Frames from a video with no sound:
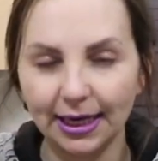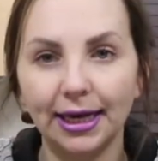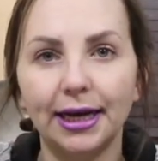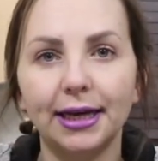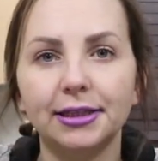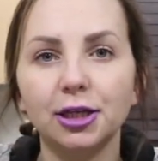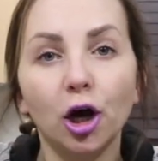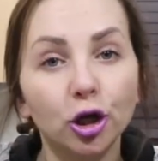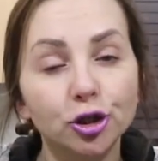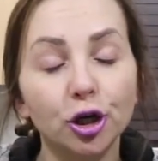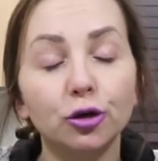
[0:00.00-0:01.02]
and
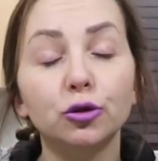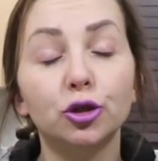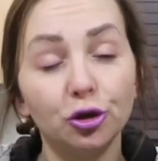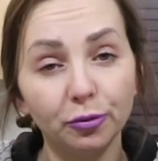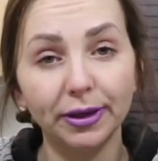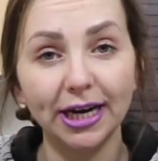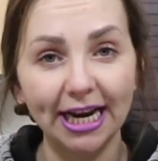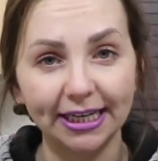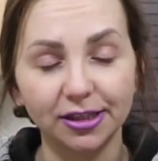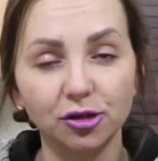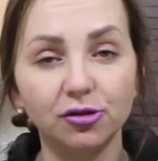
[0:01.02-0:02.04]
also 2
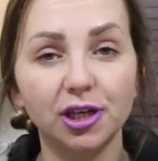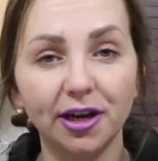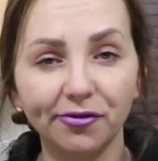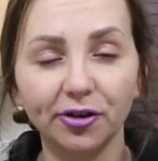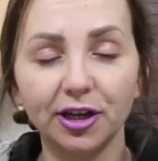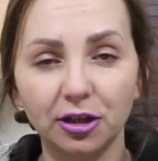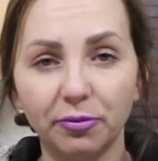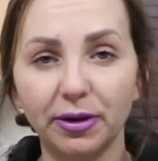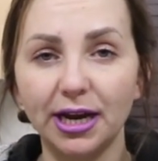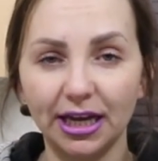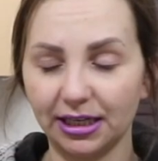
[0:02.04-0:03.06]
bananas. You cannot forget the
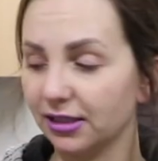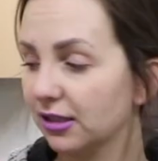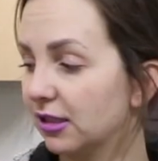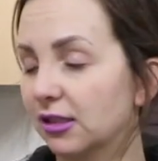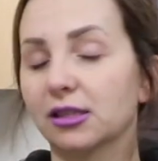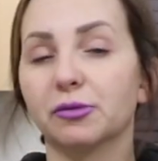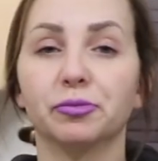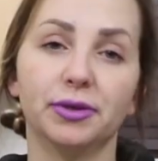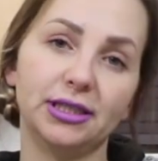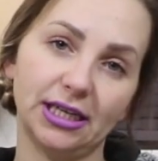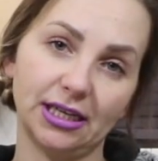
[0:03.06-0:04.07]
bananas because it's
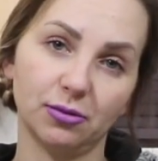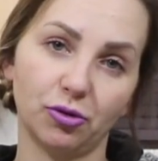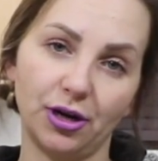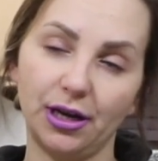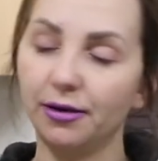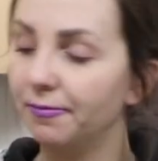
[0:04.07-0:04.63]
banana bread.